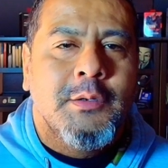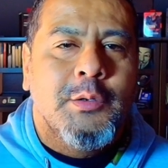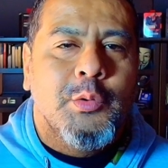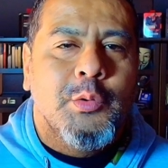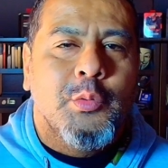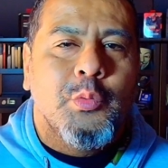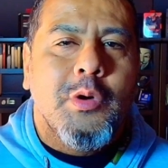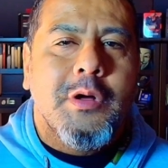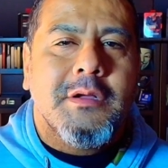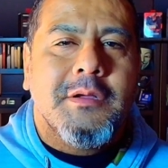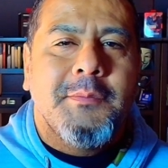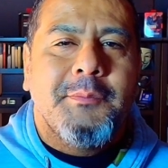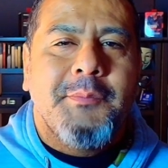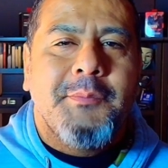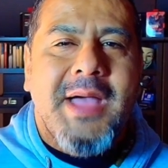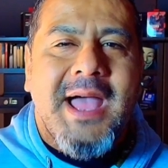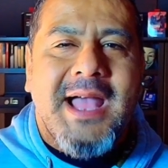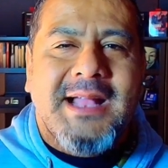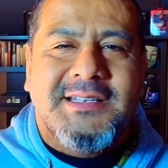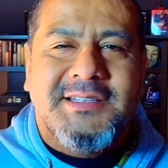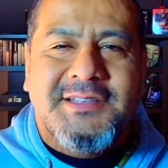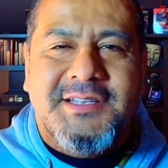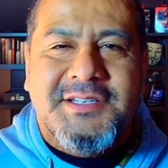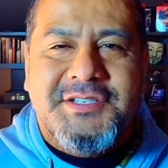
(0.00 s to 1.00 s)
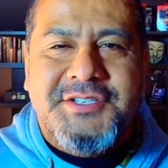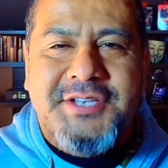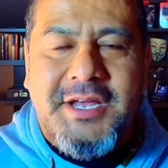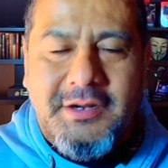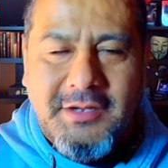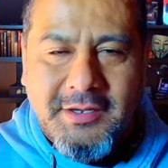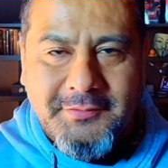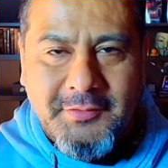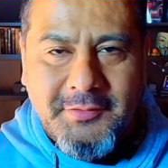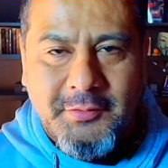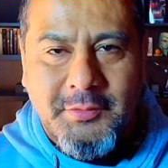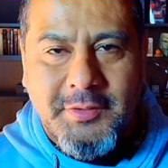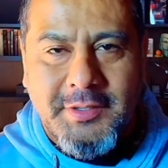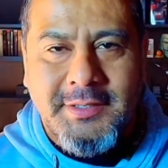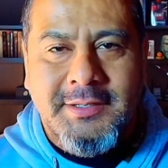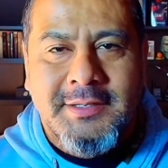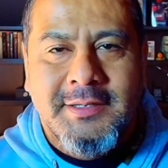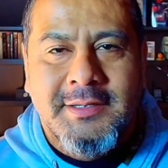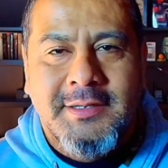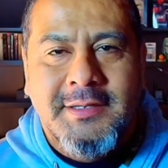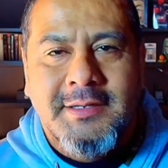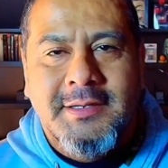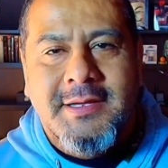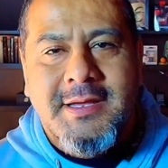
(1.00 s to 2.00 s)
Welcome back to the channel, everyone.
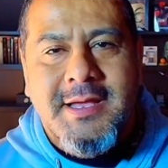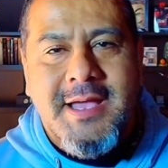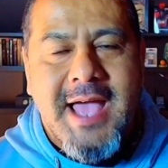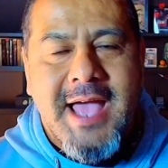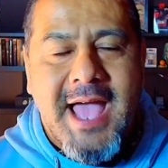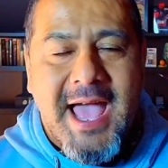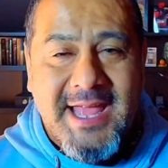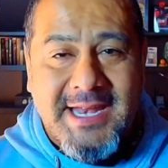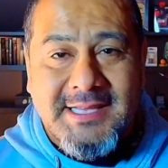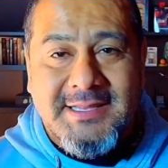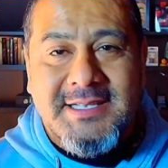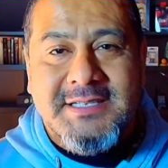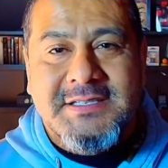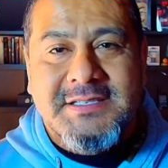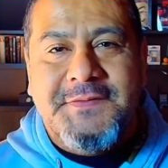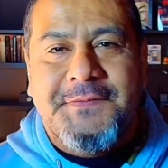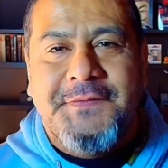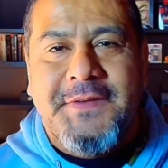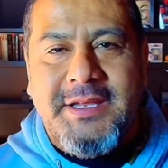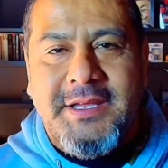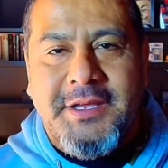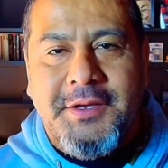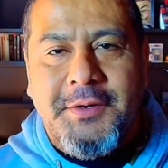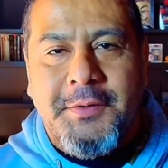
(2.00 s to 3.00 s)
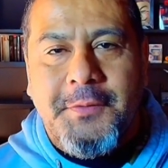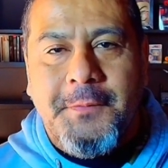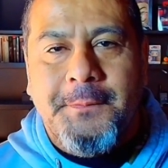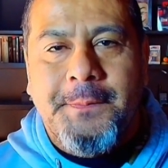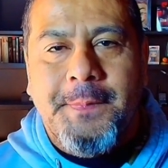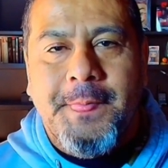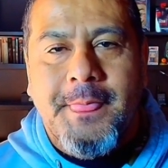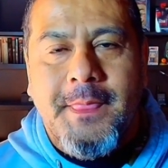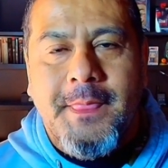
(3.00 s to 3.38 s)
And in this video,